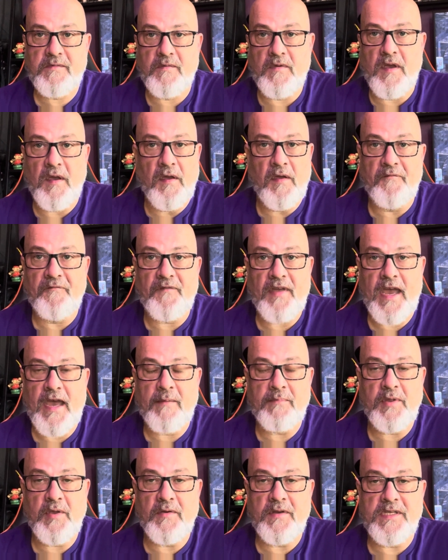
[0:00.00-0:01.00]
a
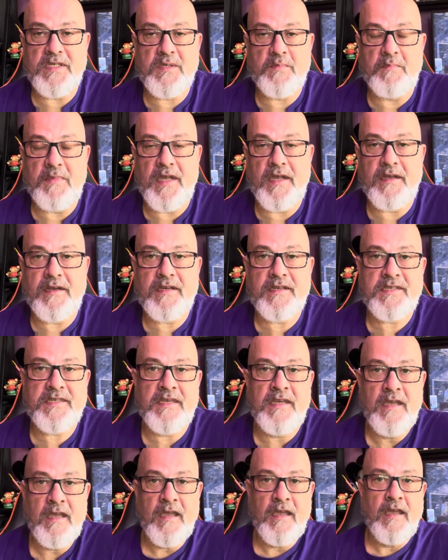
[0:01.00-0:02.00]
fabulous mix.
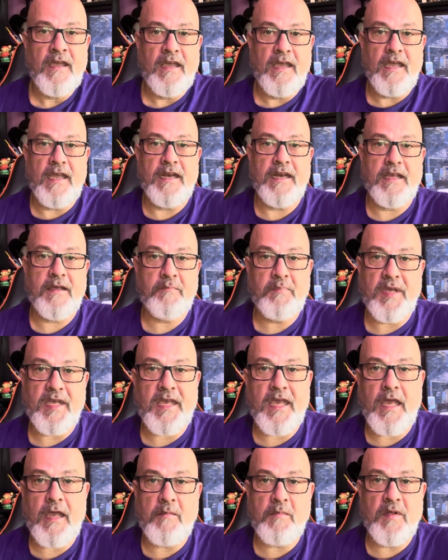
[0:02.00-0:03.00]
And it
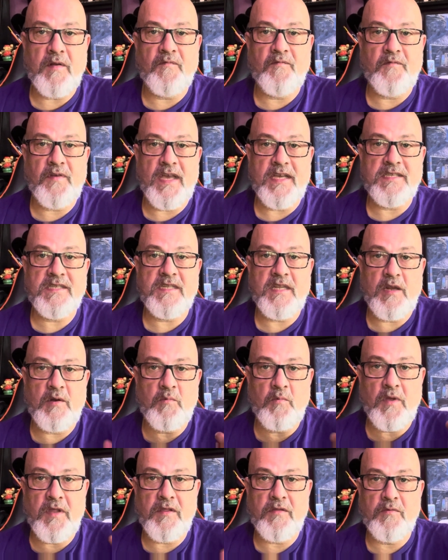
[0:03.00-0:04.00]
became infested
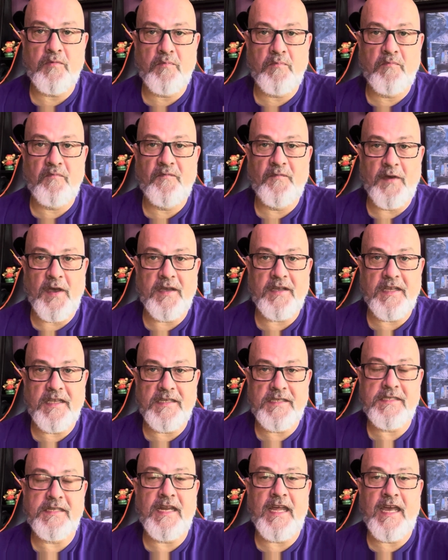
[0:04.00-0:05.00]
with
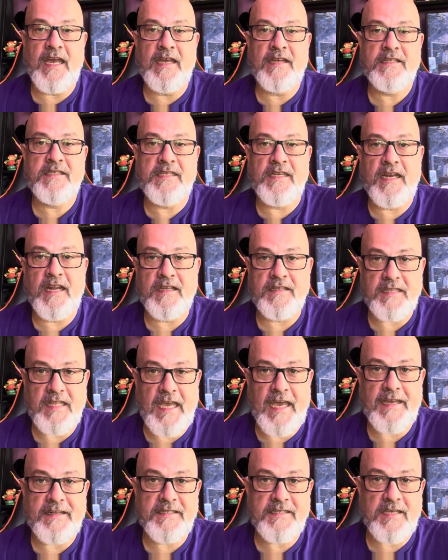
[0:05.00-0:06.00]
fungus gnats, and at
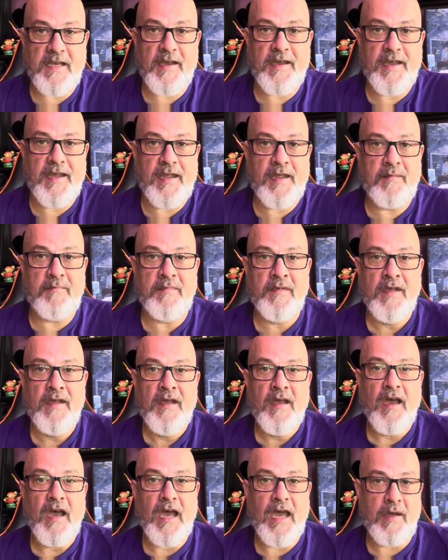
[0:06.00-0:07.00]
that time
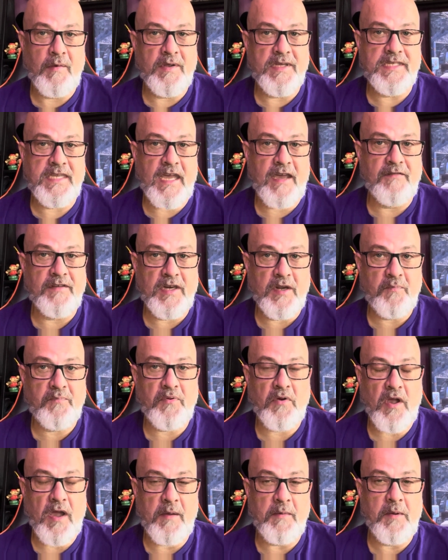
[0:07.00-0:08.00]
I was having a
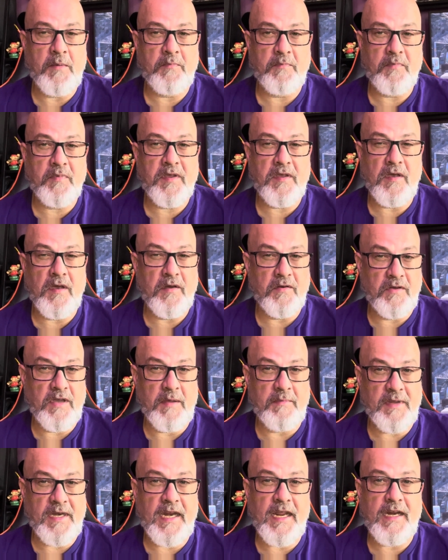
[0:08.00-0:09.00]
problem
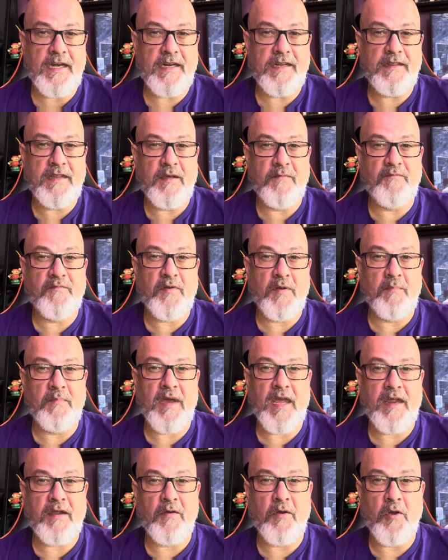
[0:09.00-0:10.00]
eliminating them from
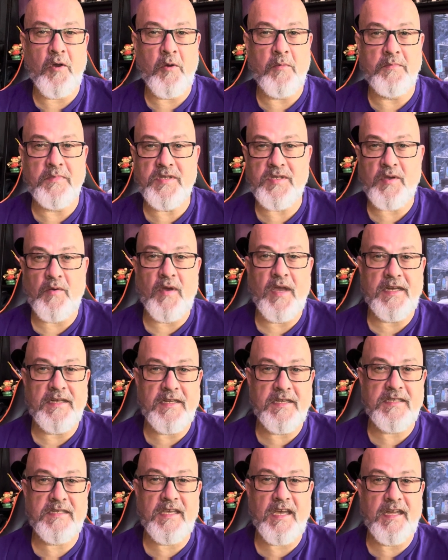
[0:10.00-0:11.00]
my home, so I
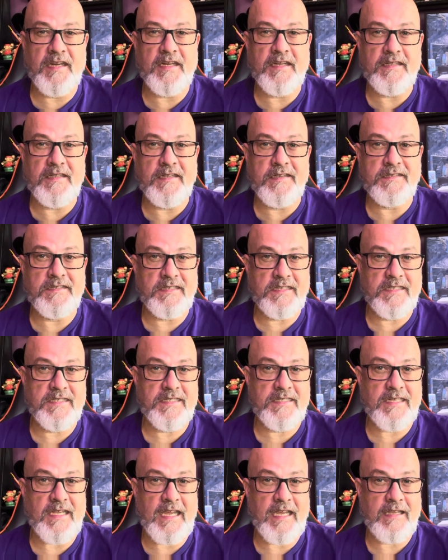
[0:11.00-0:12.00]
decided to
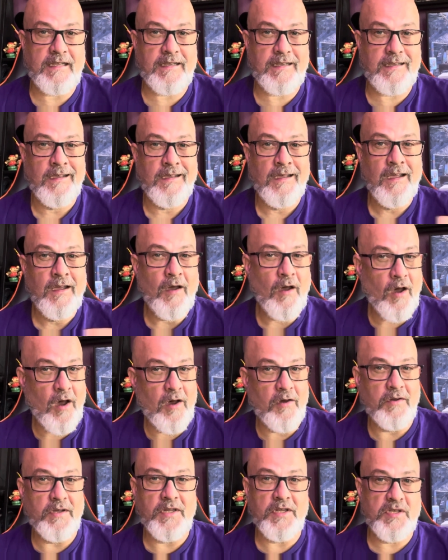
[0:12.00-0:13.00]
just take
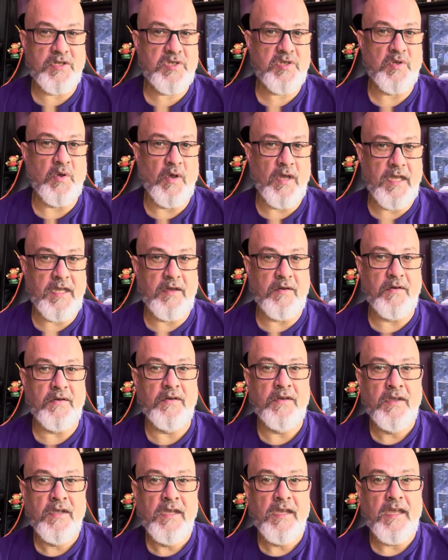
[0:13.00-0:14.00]
all of the soil
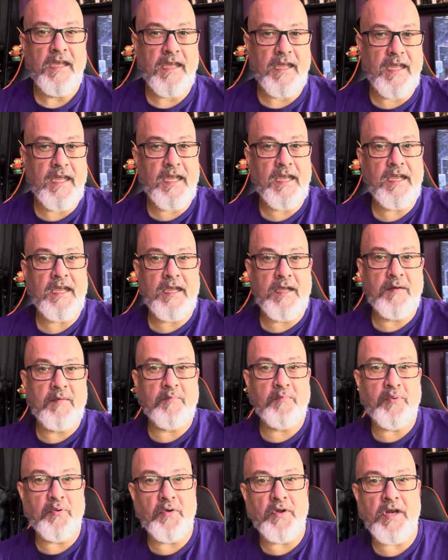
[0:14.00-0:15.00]

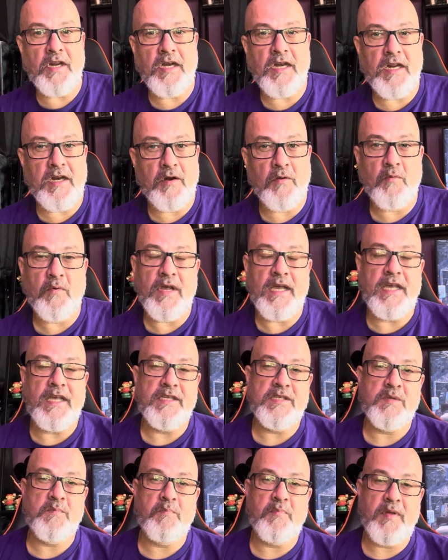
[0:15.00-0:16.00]
and put it in a
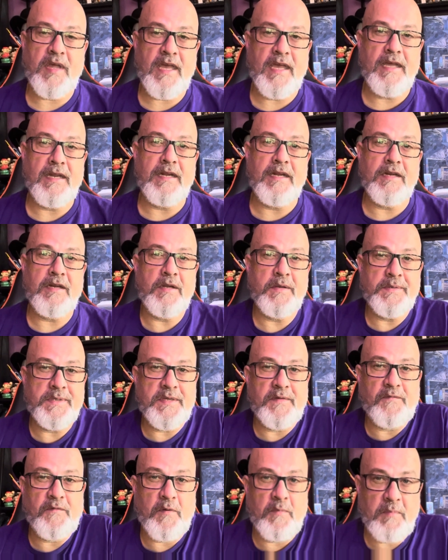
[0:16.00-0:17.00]
raised bed and use
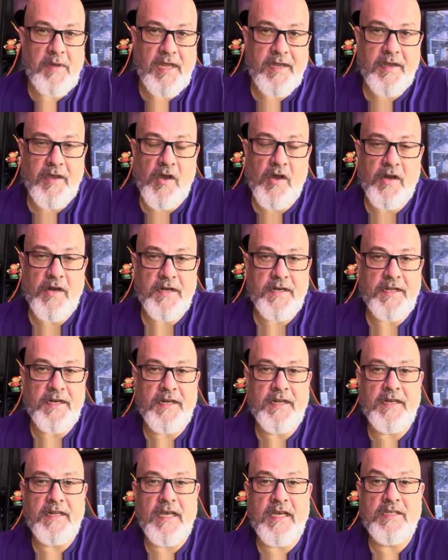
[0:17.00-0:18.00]
it for my garden,
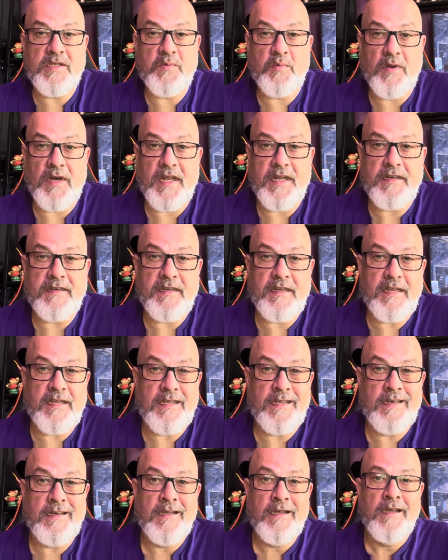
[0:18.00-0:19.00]
and that's what I
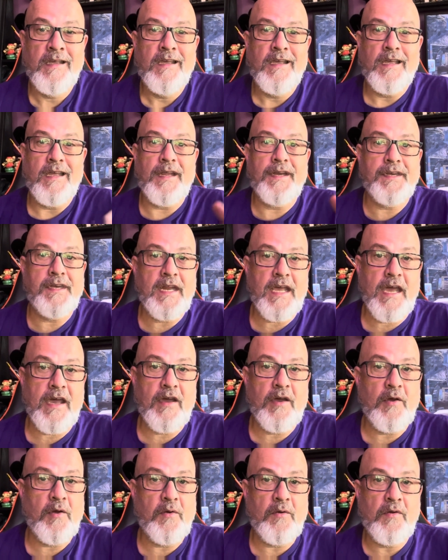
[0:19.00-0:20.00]
did. And
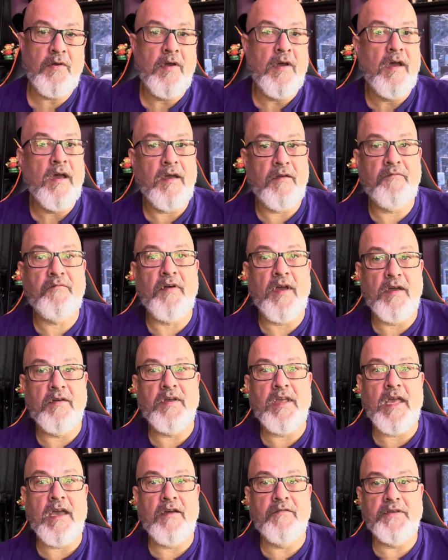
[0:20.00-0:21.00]
now I
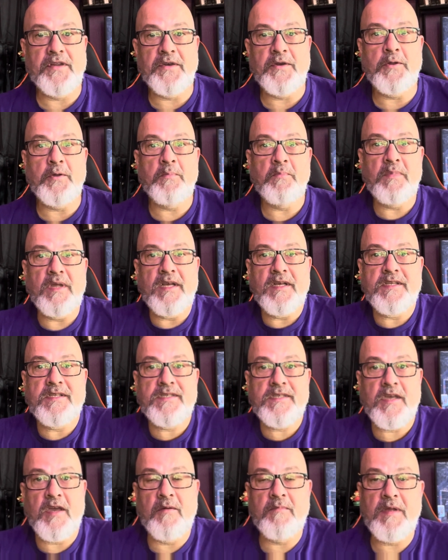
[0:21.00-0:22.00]
finally have a new mix
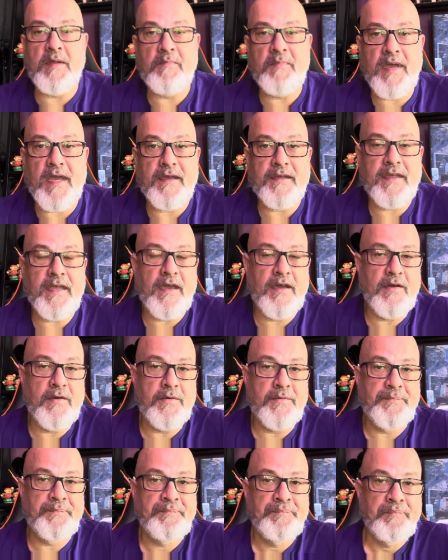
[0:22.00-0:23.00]
coming back out.
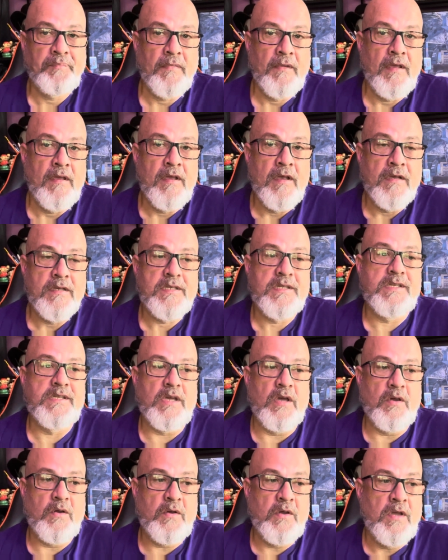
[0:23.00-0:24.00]

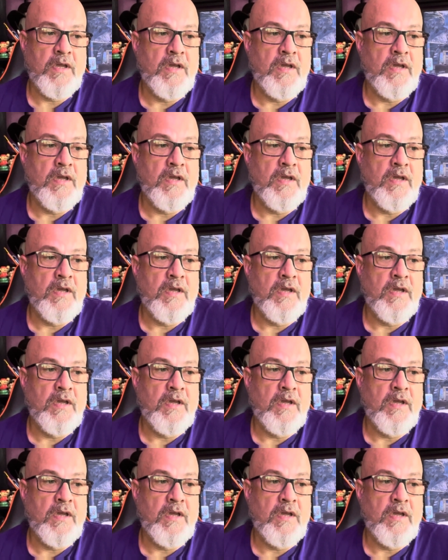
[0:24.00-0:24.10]
So